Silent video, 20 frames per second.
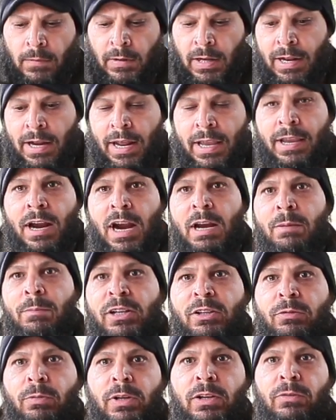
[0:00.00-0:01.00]
And I carry my
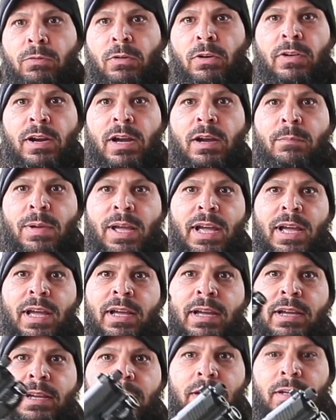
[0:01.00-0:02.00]
24 round
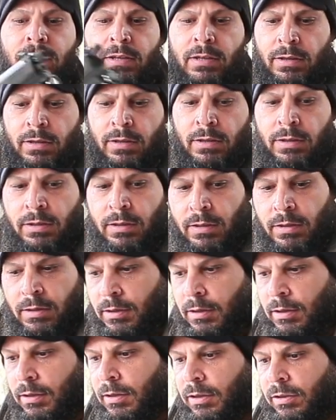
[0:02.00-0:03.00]
mag, you
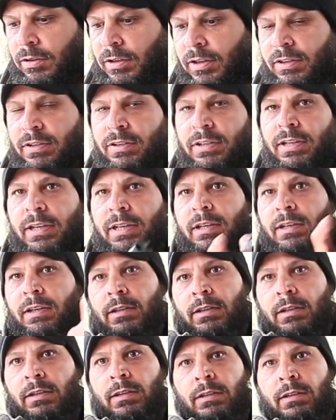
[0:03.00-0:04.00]
can see
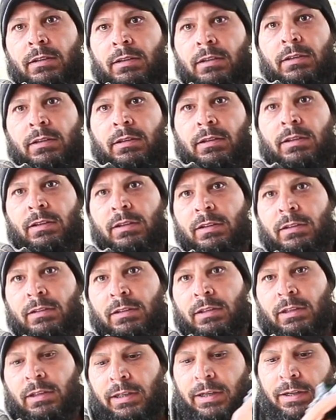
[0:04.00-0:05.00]

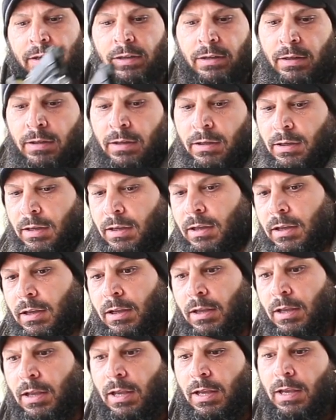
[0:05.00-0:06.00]
clear.
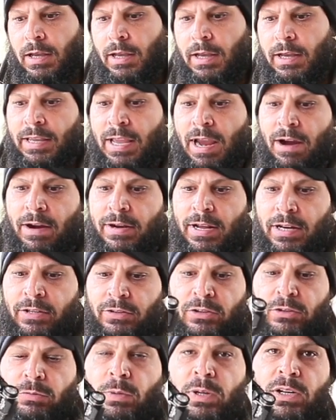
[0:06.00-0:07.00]
Uh, I carry an
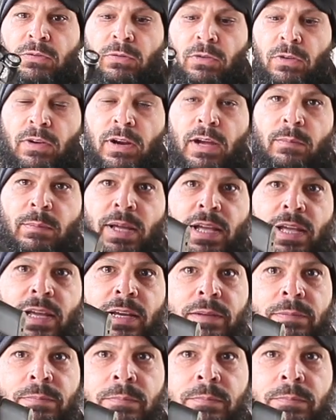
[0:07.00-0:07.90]
extra 24 round mag.